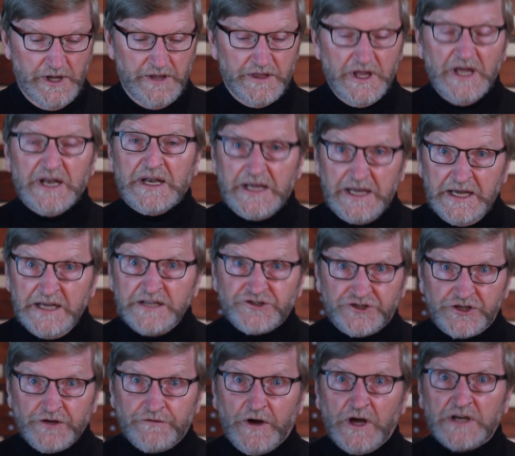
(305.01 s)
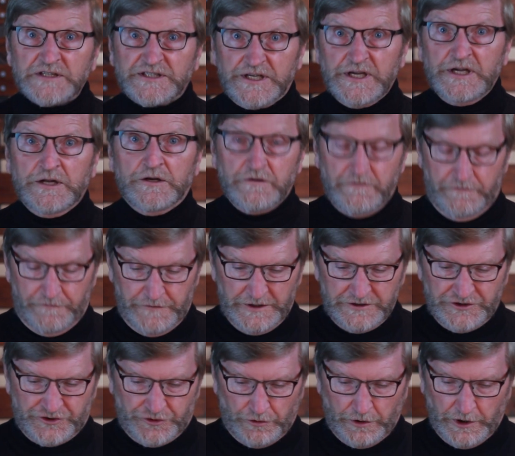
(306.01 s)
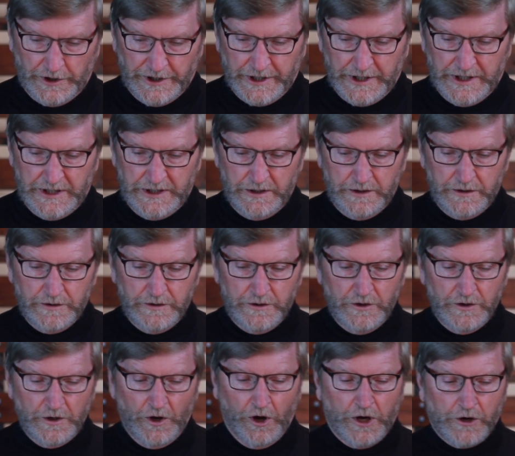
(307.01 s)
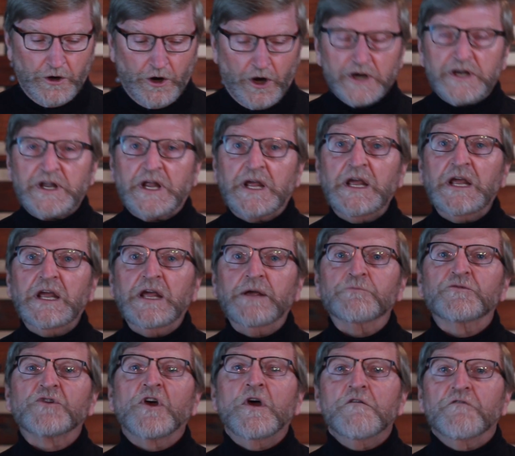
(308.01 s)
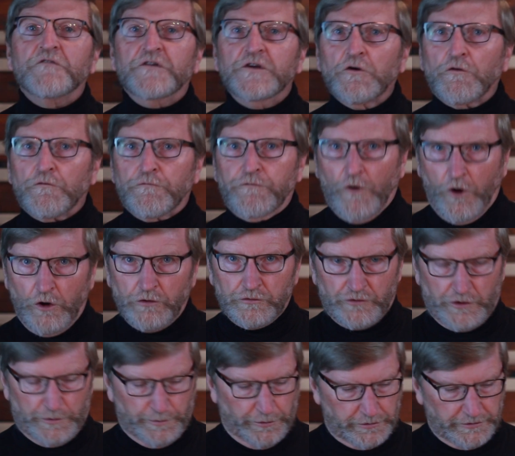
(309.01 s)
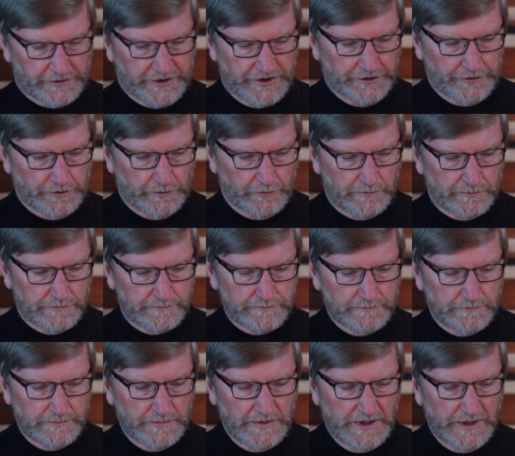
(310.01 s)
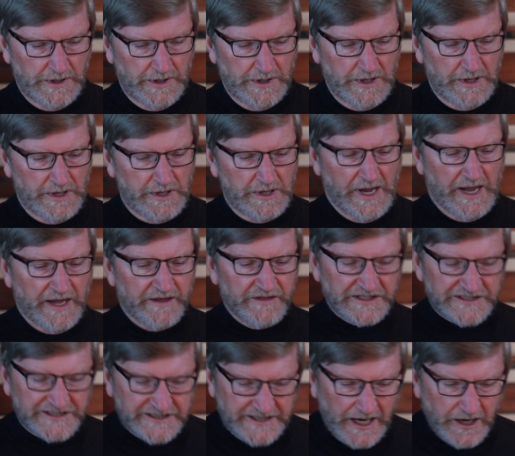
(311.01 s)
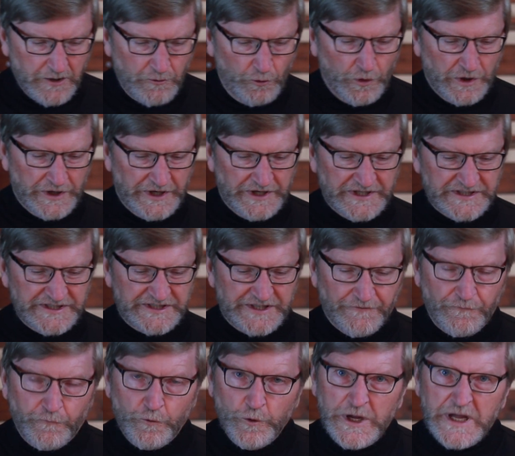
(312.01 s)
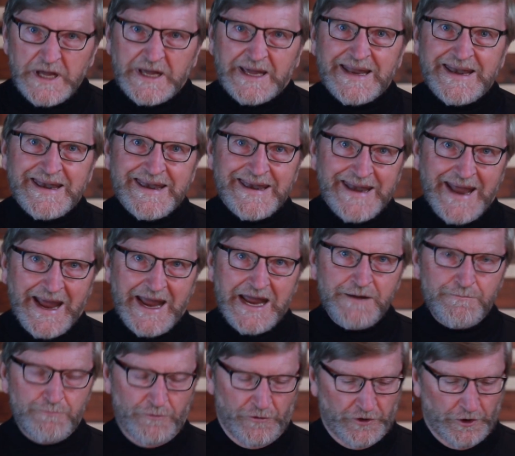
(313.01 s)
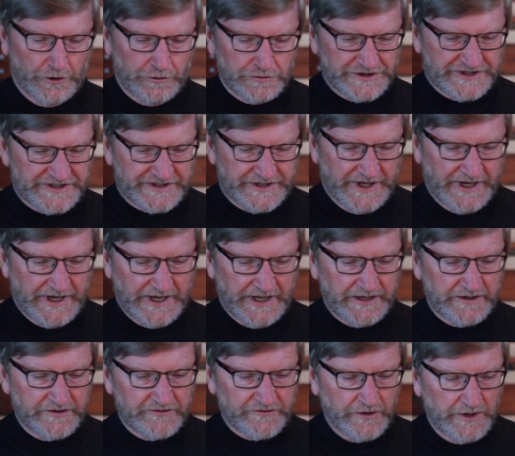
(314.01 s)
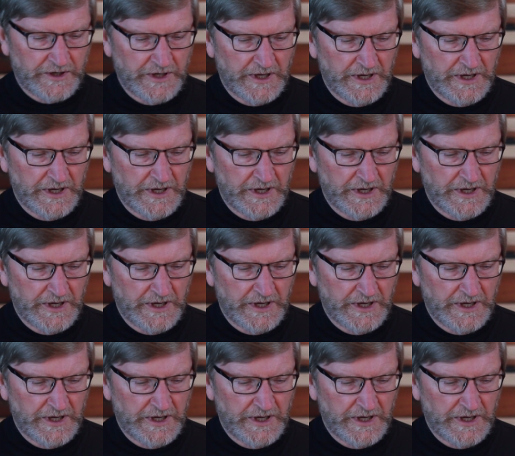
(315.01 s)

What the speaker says: that each of us individually on our teams feel vulnerable to. And the second one is, if we can name those things,